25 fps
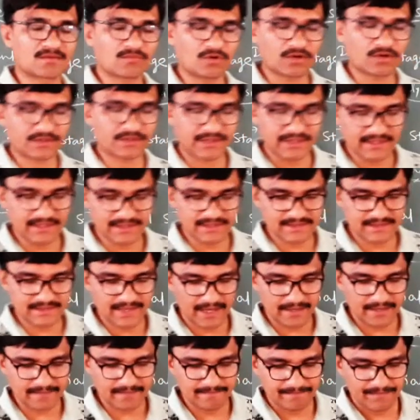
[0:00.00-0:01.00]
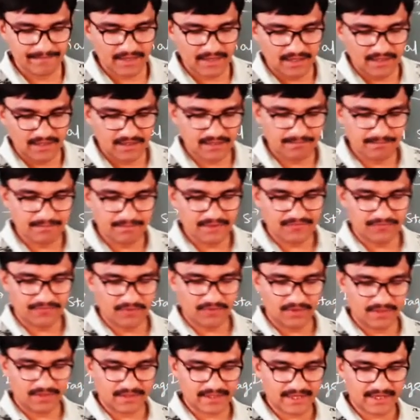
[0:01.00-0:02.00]
more thing is that
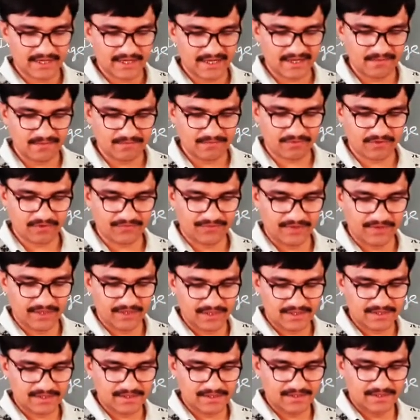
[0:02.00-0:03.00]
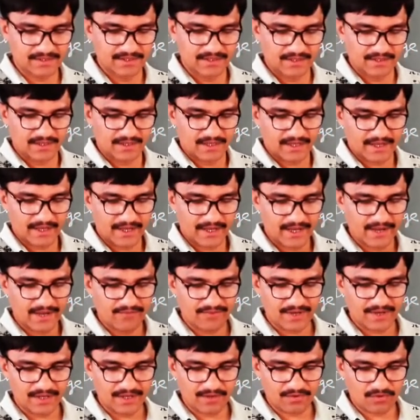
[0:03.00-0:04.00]
before getting profit,
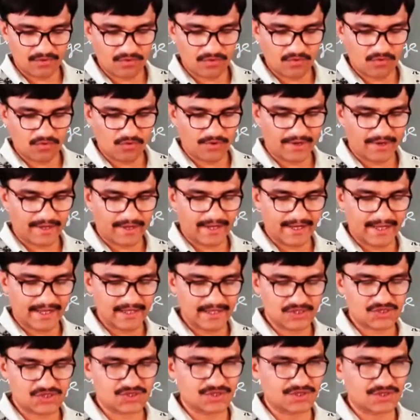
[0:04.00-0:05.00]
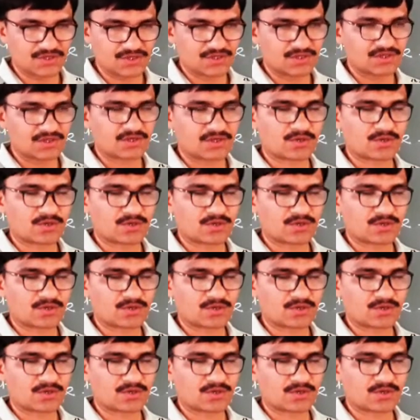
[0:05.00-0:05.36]
every organization